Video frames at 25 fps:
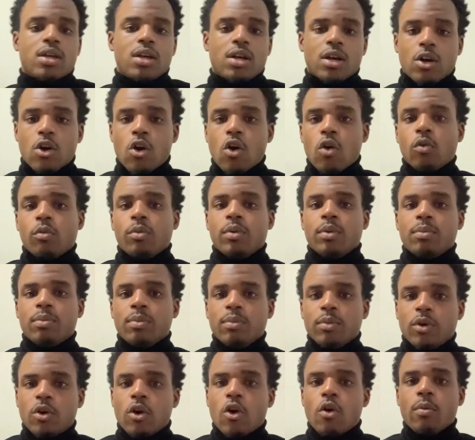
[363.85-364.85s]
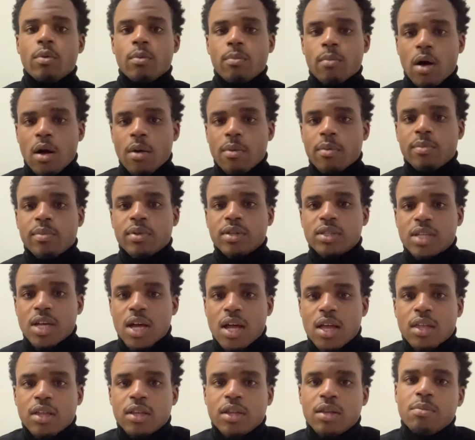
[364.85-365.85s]
Kobe Mama
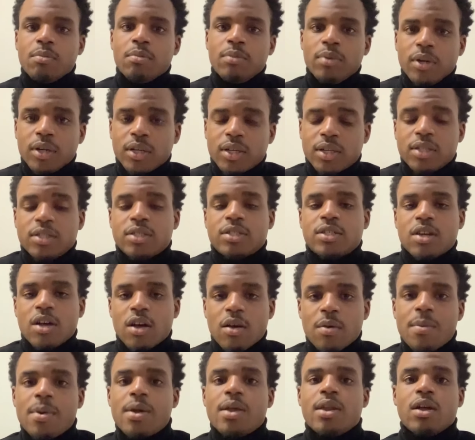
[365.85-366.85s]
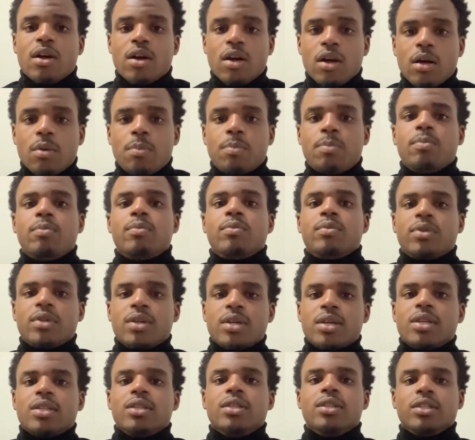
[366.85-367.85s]
Mentality book is coming up
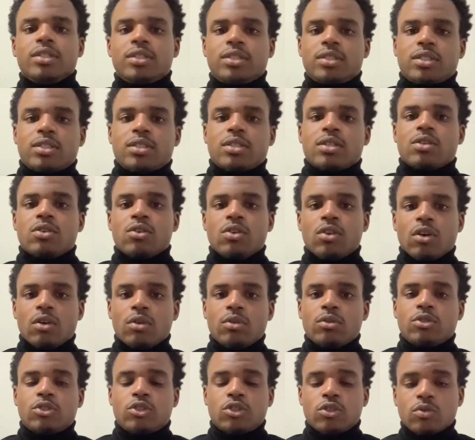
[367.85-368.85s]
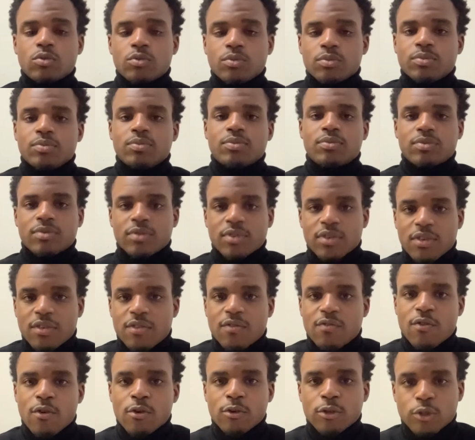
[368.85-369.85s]
this, soon.
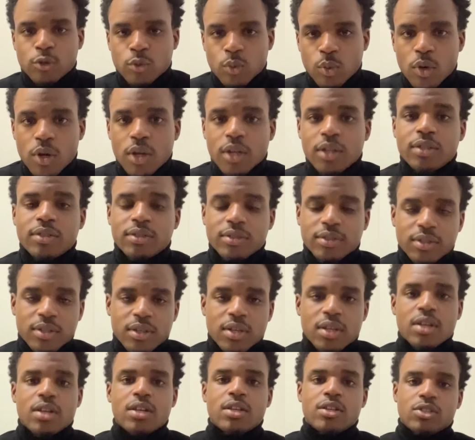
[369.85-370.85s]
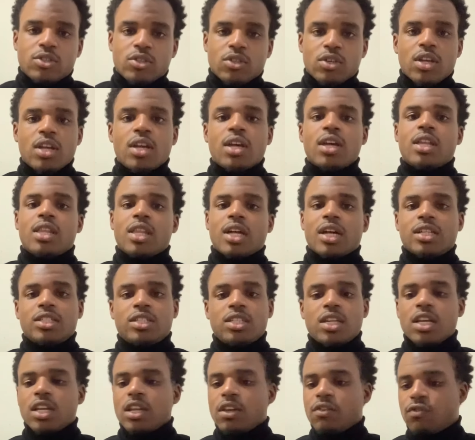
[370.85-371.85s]
First one. So, yeah, like I
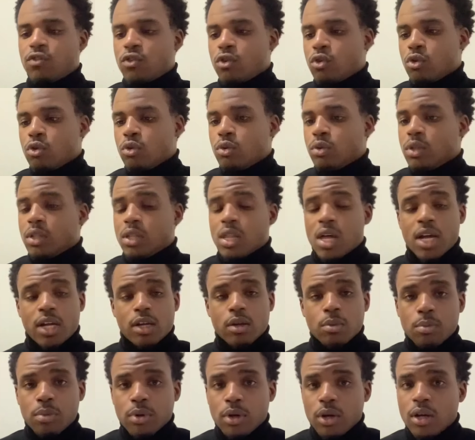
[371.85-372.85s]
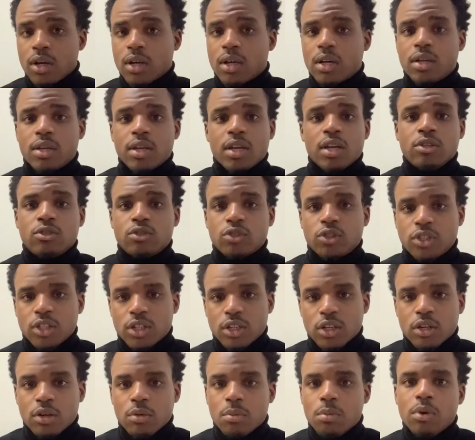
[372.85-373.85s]
said, if you like a book, interested
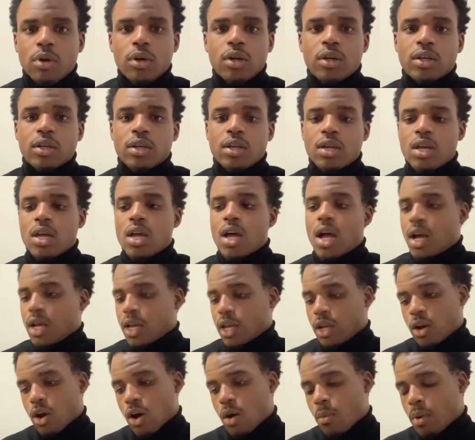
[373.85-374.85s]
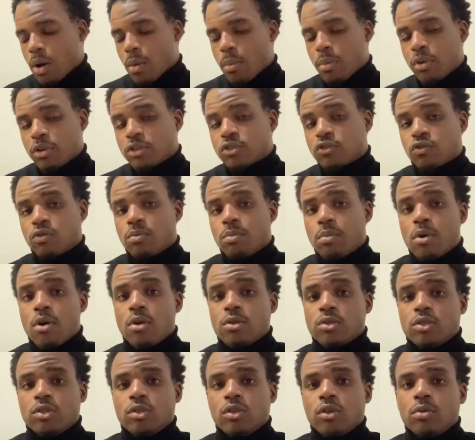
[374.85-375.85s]
in a book, I get all my books from
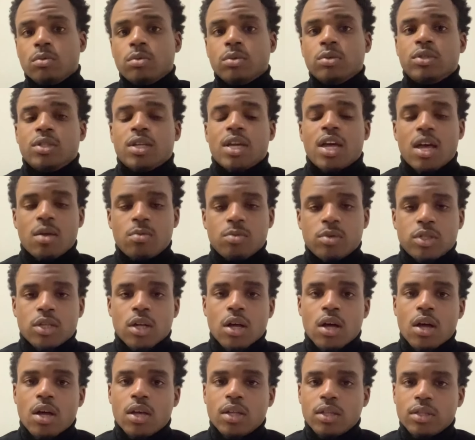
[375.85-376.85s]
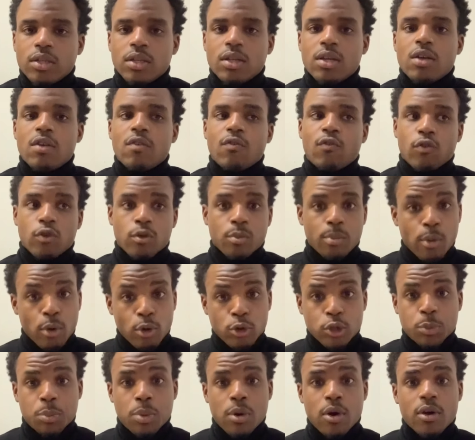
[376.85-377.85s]
Barnes & Nobles and Amazon for the
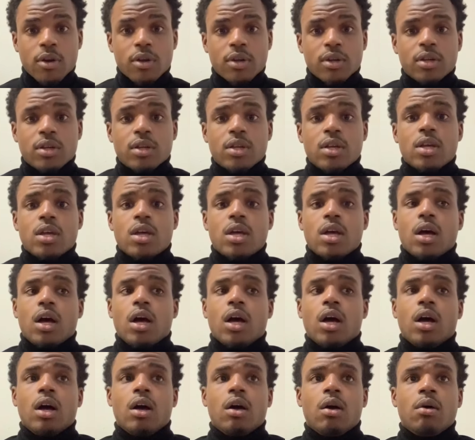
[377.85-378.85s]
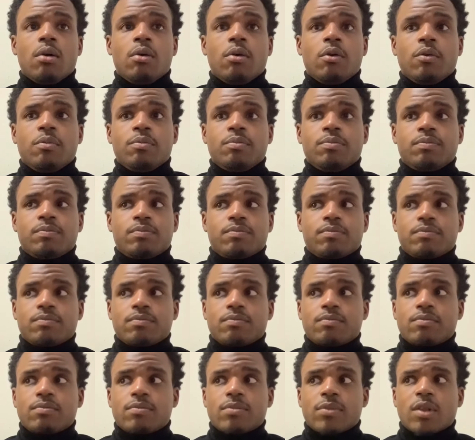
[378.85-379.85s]
most part.
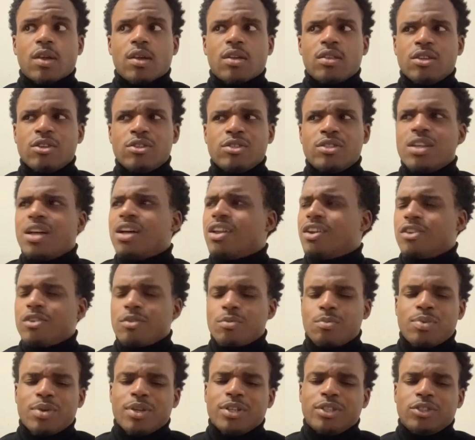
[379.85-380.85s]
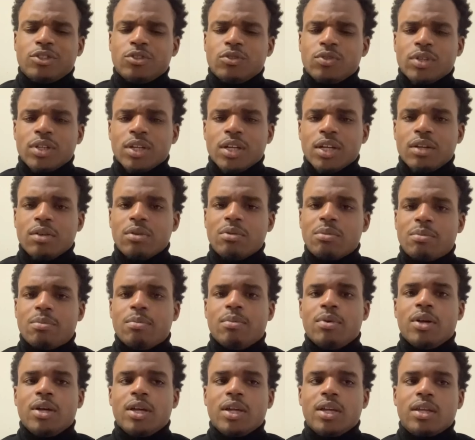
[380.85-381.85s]
There's a lot of places you can get them,
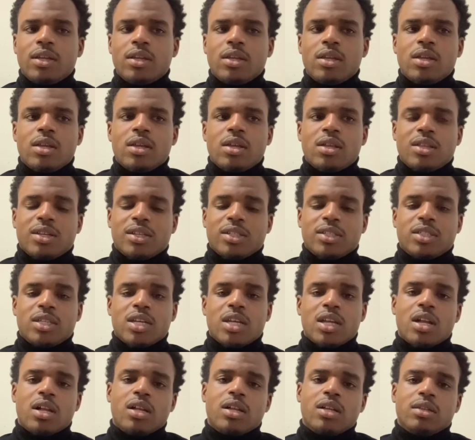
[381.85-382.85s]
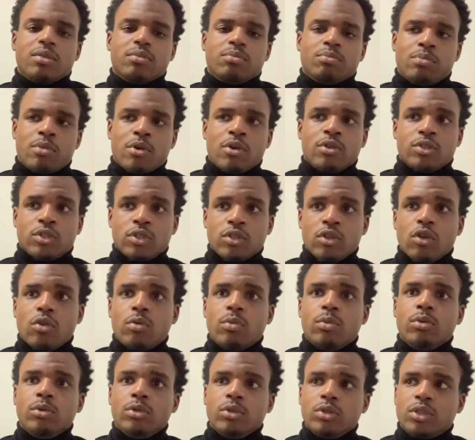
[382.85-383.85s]
but like I said, Barnes &
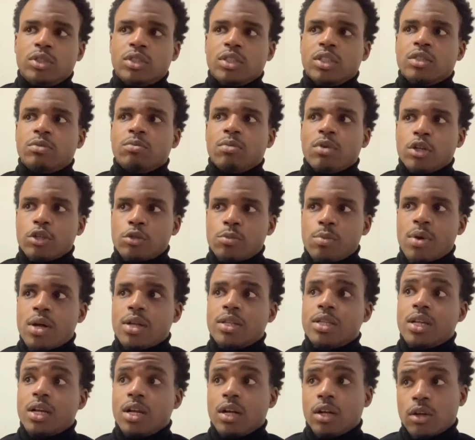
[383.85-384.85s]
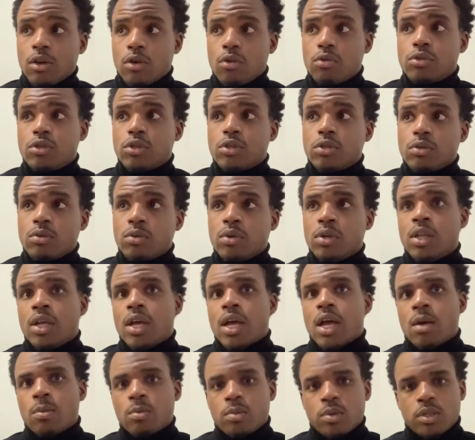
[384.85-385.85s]
Nobles is my spot that I go to, and
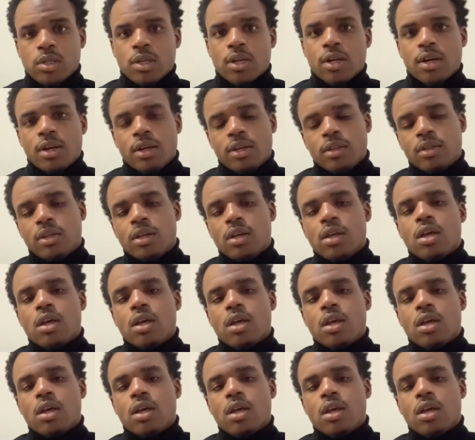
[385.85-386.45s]
Amazon